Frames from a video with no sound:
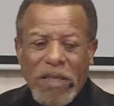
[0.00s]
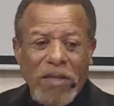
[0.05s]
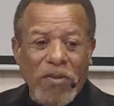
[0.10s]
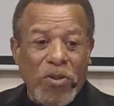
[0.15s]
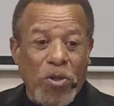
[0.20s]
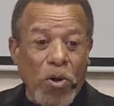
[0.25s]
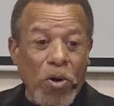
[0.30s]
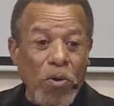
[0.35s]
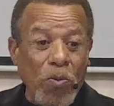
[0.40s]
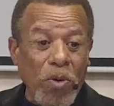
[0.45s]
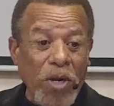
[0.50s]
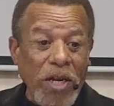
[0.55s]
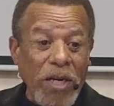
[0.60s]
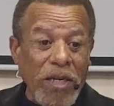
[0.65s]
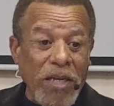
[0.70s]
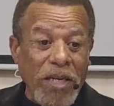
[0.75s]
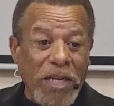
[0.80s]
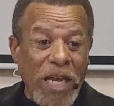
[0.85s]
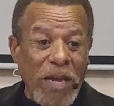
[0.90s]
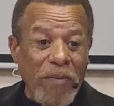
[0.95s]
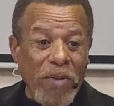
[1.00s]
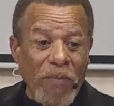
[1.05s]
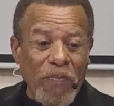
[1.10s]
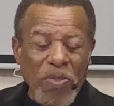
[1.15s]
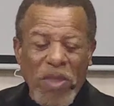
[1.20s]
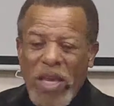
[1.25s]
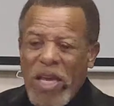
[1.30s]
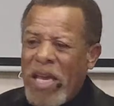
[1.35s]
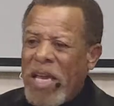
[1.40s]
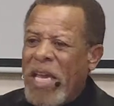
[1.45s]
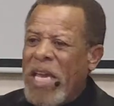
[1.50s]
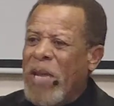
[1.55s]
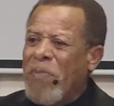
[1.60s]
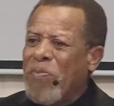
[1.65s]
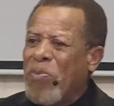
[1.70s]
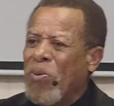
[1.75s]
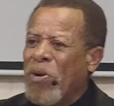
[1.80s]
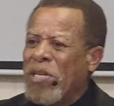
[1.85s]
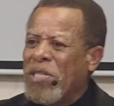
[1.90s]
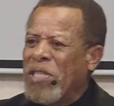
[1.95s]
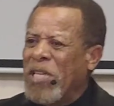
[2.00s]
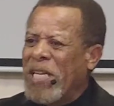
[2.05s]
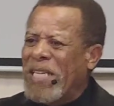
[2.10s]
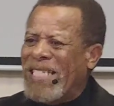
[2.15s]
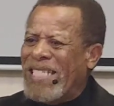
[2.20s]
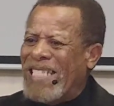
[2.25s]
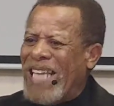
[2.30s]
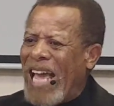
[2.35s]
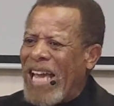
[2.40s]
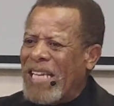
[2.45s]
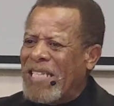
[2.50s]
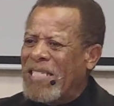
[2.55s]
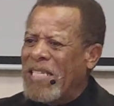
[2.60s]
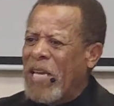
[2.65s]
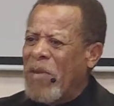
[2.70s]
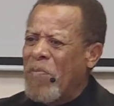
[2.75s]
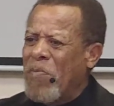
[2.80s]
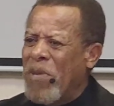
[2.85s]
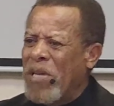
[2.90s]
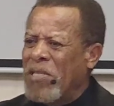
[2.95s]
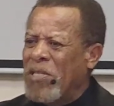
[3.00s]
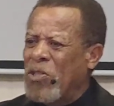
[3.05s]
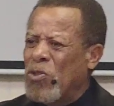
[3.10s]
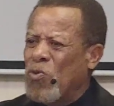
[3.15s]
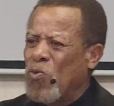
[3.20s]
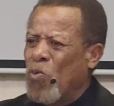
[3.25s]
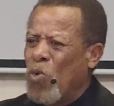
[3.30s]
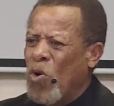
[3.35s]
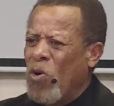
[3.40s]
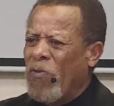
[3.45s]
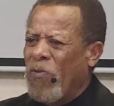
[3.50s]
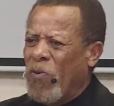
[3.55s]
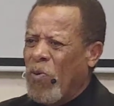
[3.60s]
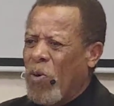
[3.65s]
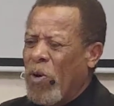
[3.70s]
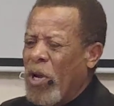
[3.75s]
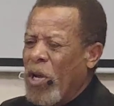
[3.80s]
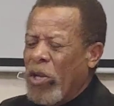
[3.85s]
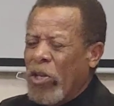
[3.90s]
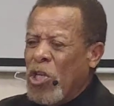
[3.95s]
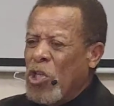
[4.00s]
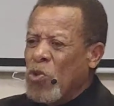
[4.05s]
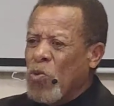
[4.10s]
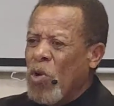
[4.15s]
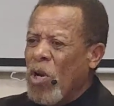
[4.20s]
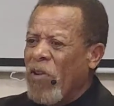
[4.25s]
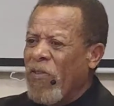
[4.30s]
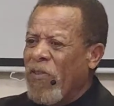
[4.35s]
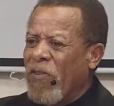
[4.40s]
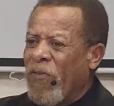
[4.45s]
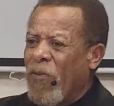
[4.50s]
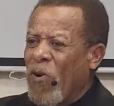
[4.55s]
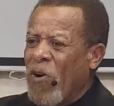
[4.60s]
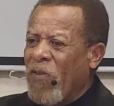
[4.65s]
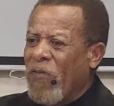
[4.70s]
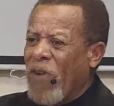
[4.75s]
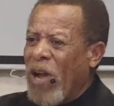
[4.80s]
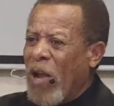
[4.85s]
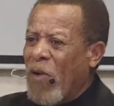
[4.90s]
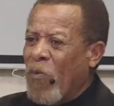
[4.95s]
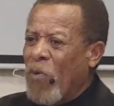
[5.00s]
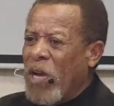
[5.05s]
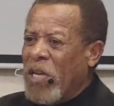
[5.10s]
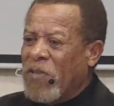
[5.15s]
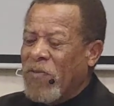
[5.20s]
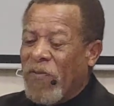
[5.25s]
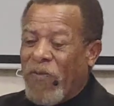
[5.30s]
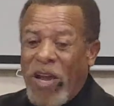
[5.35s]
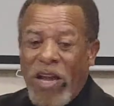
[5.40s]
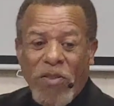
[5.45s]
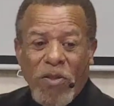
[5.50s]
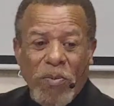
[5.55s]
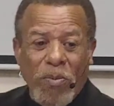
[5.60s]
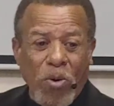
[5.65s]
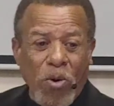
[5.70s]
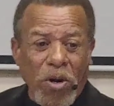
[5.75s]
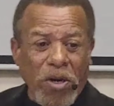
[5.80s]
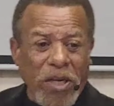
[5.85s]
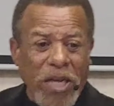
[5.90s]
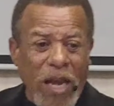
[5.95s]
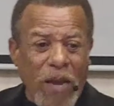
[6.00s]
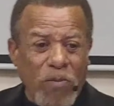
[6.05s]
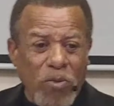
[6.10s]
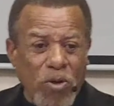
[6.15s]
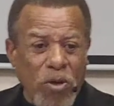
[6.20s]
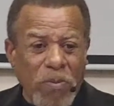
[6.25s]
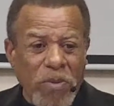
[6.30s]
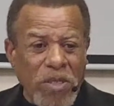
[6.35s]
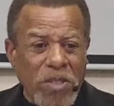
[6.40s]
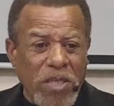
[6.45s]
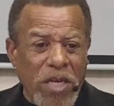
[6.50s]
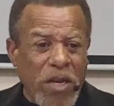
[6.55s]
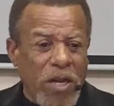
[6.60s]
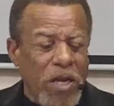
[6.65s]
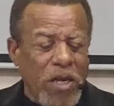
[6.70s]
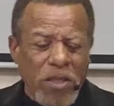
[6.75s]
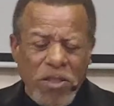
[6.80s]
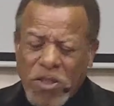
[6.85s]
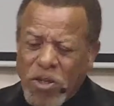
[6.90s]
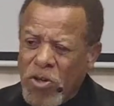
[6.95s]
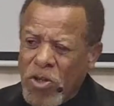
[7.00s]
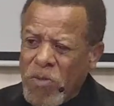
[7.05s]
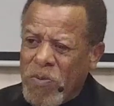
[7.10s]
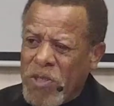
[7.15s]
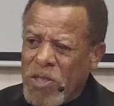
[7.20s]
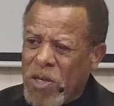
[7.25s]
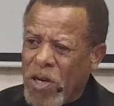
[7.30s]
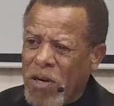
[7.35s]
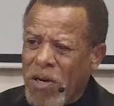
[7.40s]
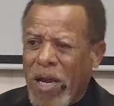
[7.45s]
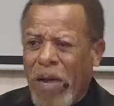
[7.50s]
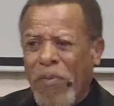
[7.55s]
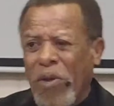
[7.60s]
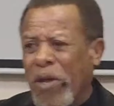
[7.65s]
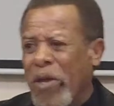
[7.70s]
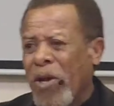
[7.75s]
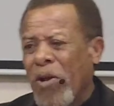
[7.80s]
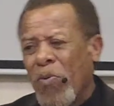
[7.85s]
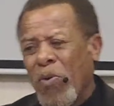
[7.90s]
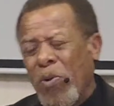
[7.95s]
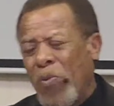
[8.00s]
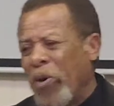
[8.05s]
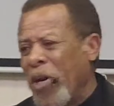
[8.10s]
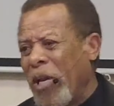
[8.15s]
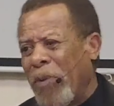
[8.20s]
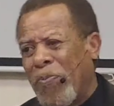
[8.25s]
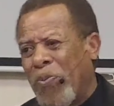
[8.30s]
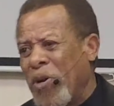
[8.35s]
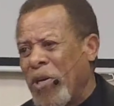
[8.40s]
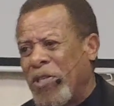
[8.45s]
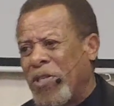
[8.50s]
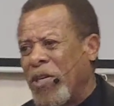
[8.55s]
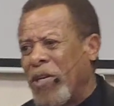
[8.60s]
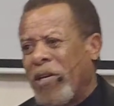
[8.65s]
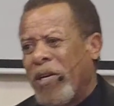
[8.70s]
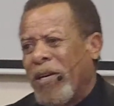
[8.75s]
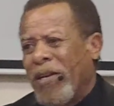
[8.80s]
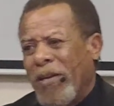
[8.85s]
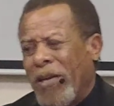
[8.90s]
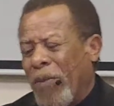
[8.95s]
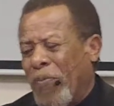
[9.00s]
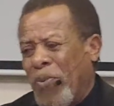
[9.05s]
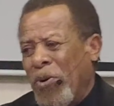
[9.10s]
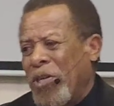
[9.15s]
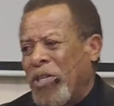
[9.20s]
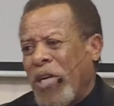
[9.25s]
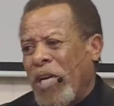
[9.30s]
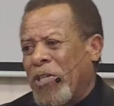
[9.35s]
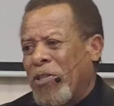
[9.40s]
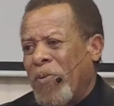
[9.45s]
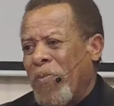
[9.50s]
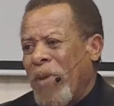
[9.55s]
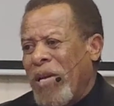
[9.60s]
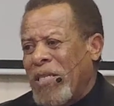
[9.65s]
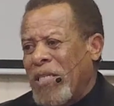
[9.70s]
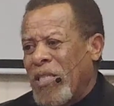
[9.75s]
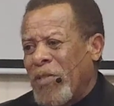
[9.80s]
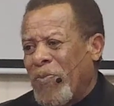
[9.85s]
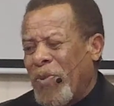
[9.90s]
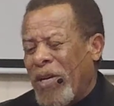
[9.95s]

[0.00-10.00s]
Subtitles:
Third week, he came up. He preached the exact same message, word for word. This went on for 4 or 5 weeks. And finally, the board came to him and said, excuse me, sir. I mean, we really appreciate your message.